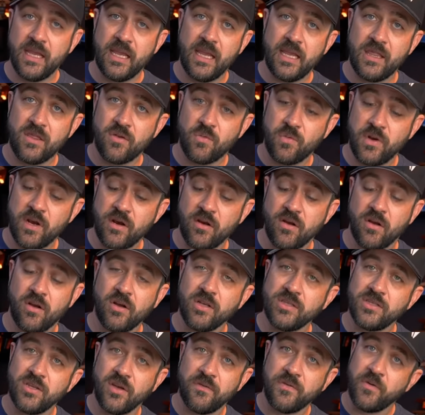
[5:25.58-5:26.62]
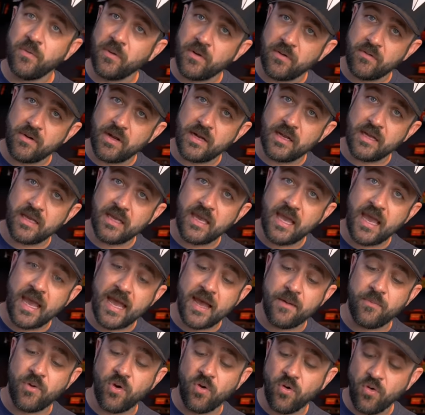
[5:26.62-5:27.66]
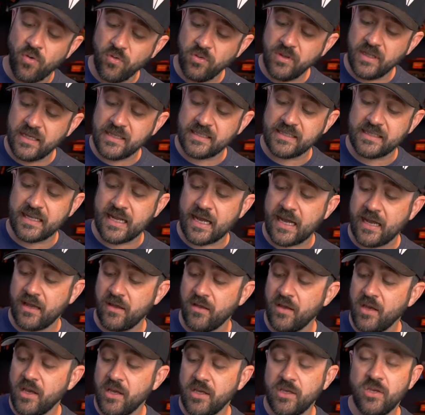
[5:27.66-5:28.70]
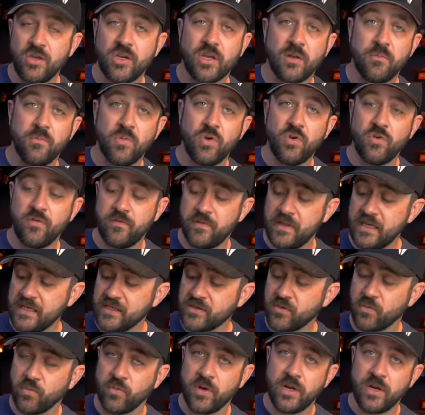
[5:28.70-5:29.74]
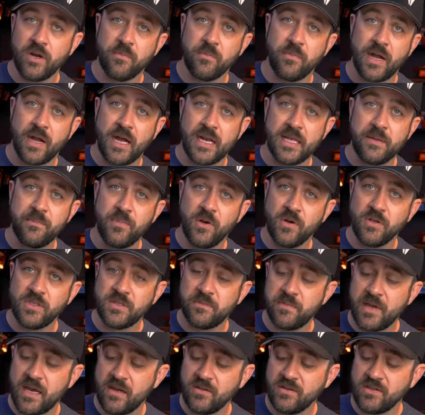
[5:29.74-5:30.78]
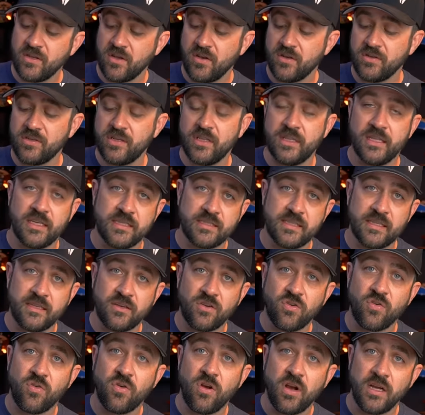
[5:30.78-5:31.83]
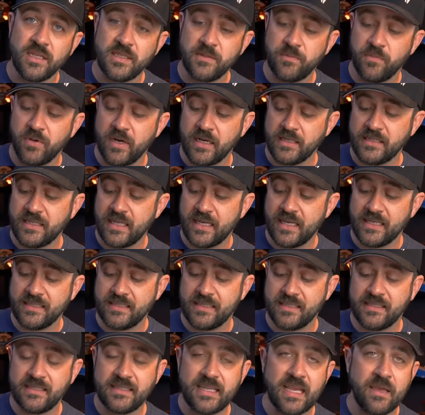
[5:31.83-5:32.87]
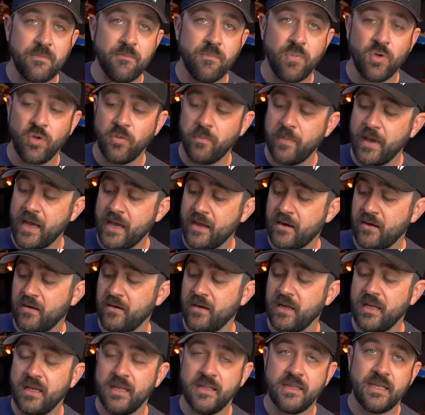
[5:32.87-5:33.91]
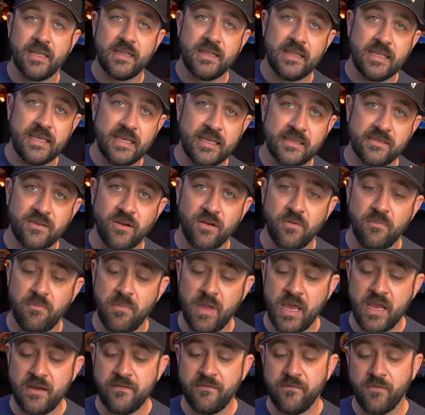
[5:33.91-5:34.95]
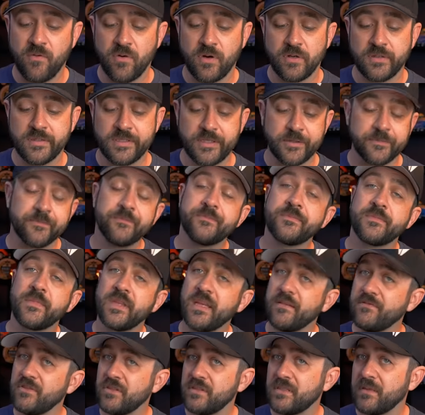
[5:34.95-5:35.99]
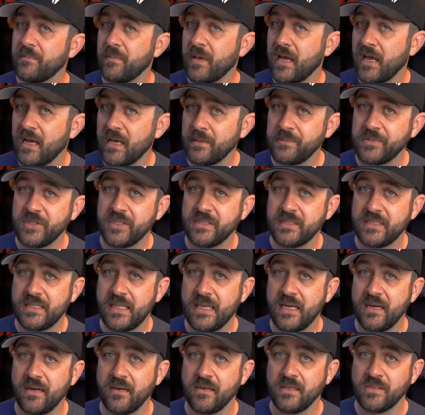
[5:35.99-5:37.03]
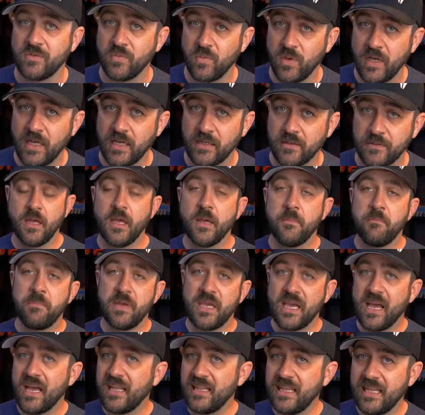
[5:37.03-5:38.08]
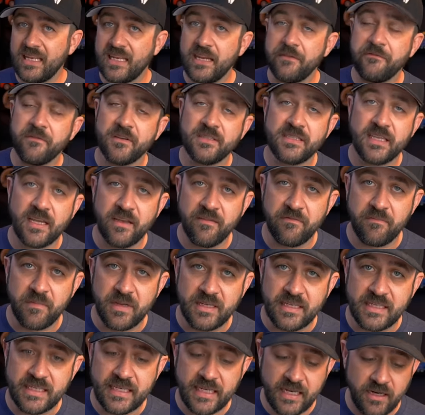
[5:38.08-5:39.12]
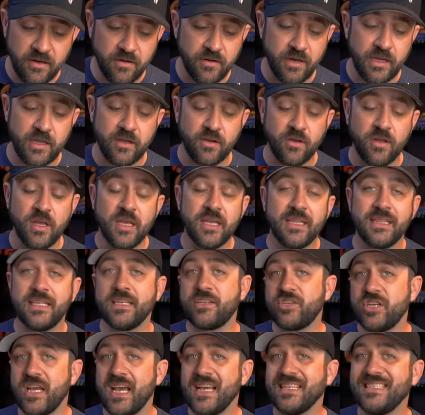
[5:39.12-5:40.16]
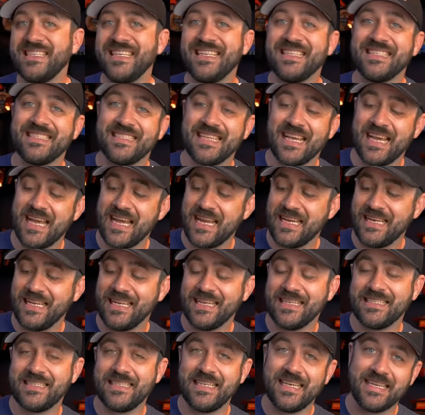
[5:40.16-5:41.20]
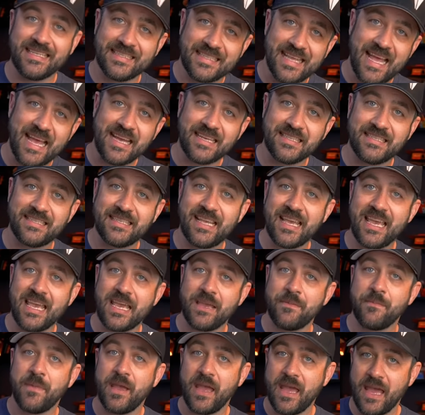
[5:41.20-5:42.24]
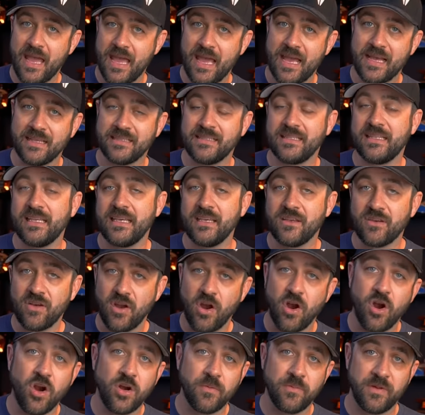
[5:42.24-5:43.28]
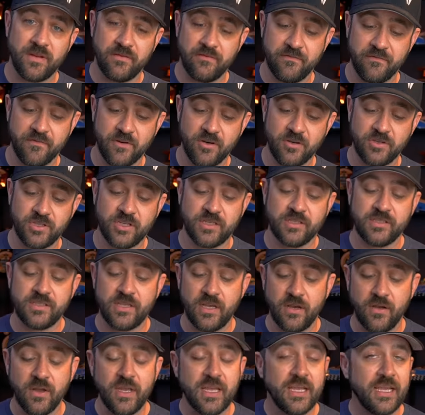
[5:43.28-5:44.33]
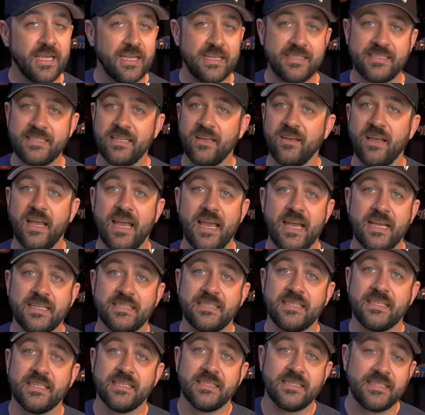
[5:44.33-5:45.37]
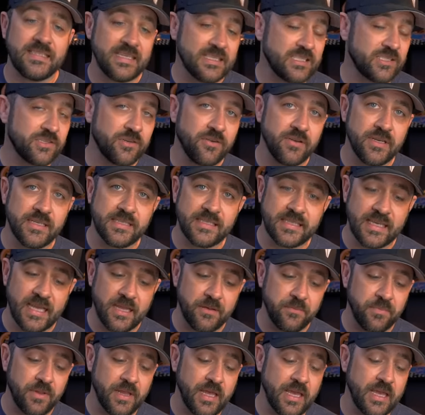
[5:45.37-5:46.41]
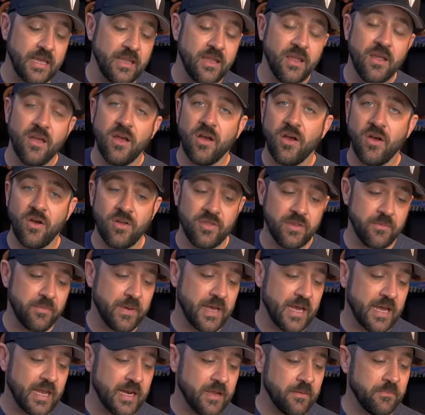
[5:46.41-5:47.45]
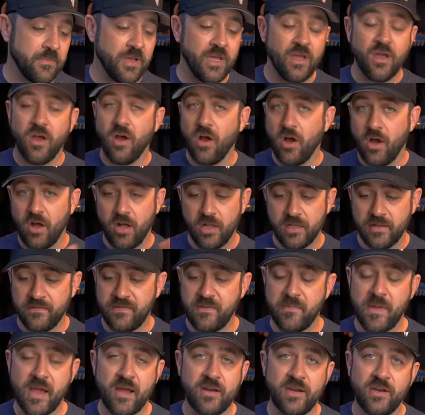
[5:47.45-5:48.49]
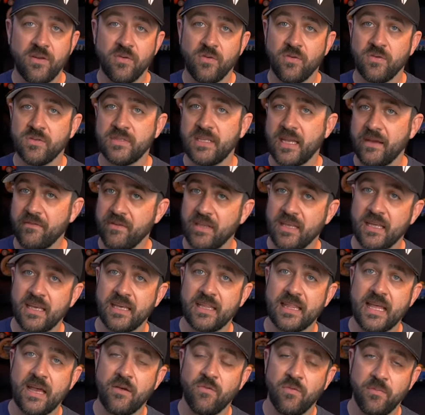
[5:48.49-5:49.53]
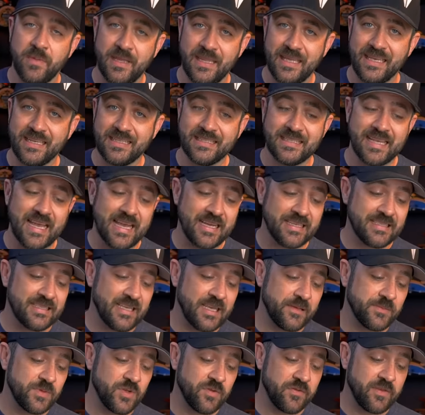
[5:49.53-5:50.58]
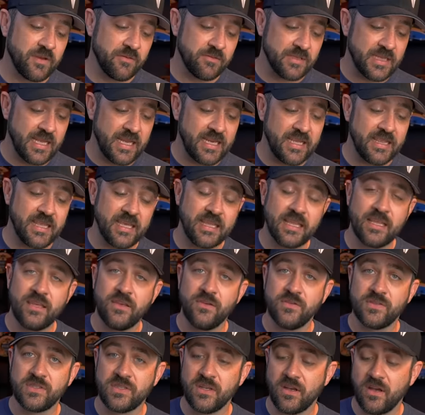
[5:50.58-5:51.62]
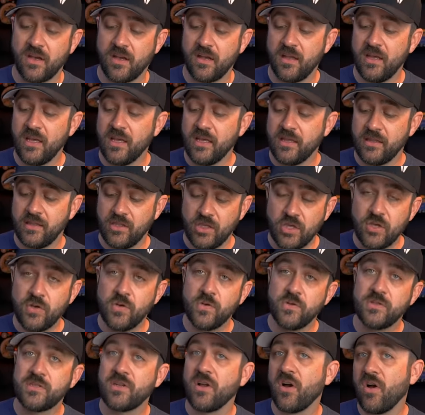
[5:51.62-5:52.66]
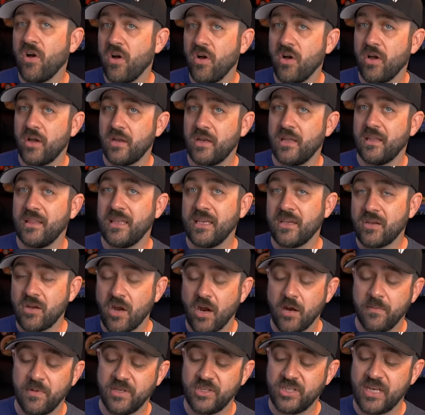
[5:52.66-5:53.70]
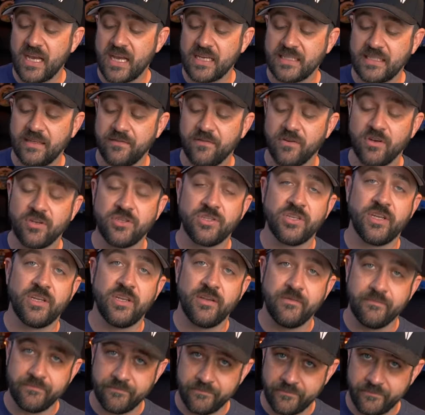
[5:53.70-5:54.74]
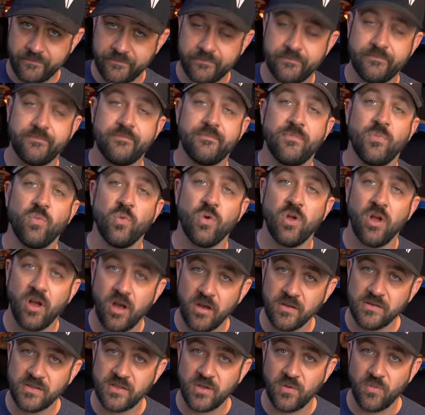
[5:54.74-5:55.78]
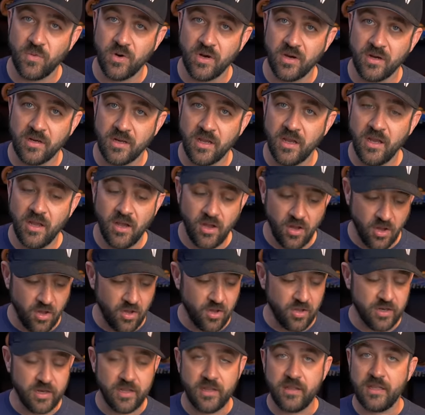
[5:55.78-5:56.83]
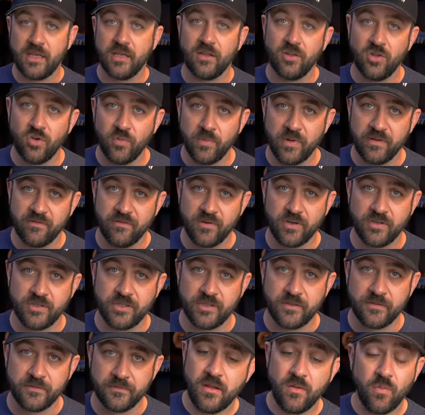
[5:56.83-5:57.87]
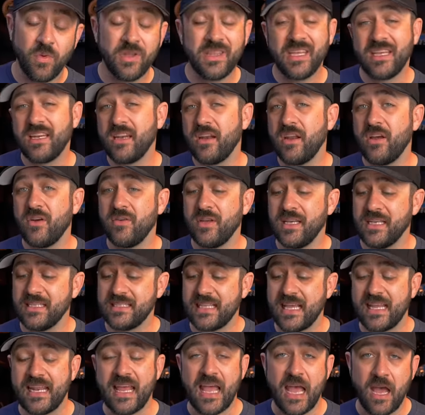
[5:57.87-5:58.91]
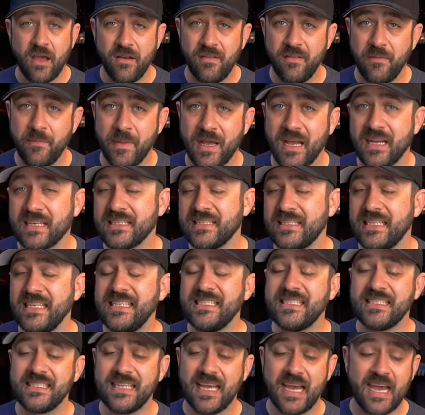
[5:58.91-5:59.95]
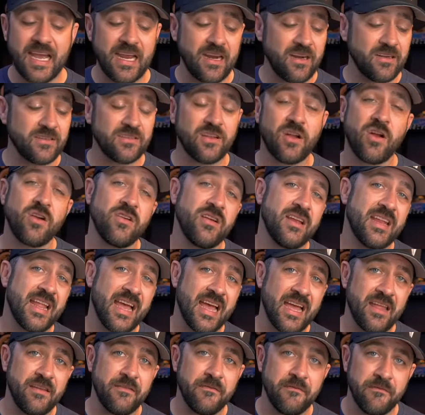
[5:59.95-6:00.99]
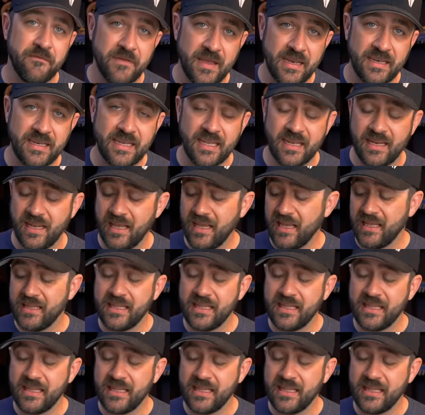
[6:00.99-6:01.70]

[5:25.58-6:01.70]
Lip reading: In the rear also, if you want to run a cab only style, you can move these rear body post mounts onto this cross brace that has the same bolt pattern that these are made for. So gives you some options there as well. Beyond the difference of material, the chassis design is the exact same as the Carbon version. So it still has the 6-degree skid plate on the bottom. All of the mounting holes, everything like that will be the exact same. So if there was anything that you saw used on the Carbon chassis version, will also work on the aluminum version. One thing to note is that out of the box, these tires are not vented.